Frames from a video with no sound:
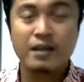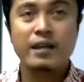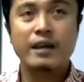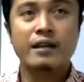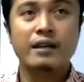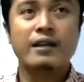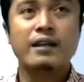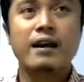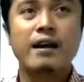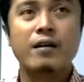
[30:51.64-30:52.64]
And then
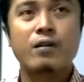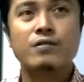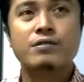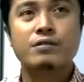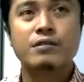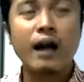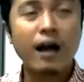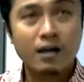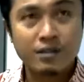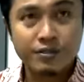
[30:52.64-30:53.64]
I also
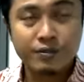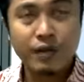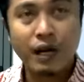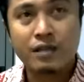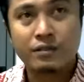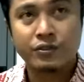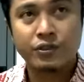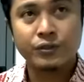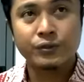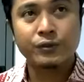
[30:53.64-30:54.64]
ask you guys
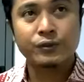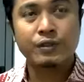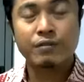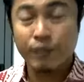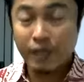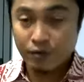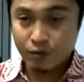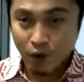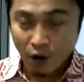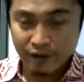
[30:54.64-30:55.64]
to create
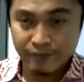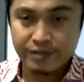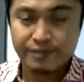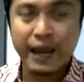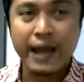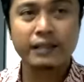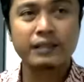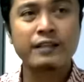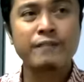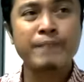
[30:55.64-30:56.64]
your own
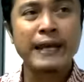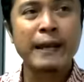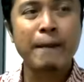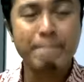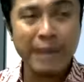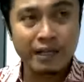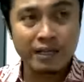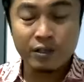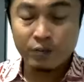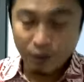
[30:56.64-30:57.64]
perspective and then
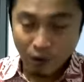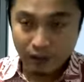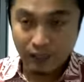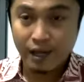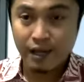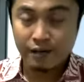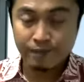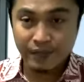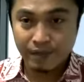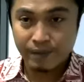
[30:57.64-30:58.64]
making your own kind of
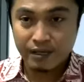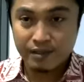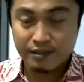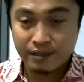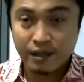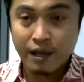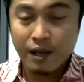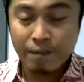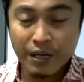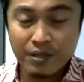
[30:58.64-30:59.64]
definition
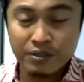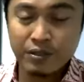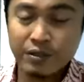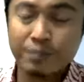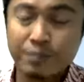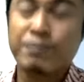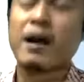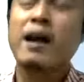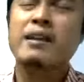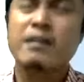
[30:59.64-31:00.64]
based on your
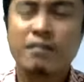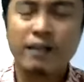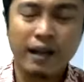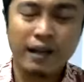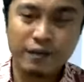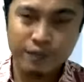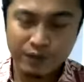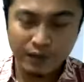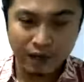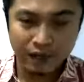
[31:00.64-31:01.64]
prior kind of
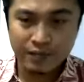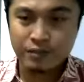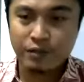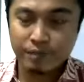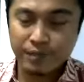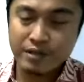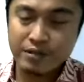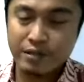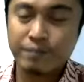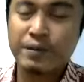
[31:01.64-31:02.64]
knowledge or
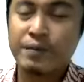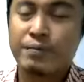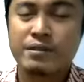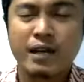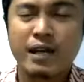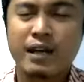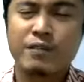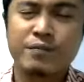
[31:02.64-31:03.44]
based on previous kind of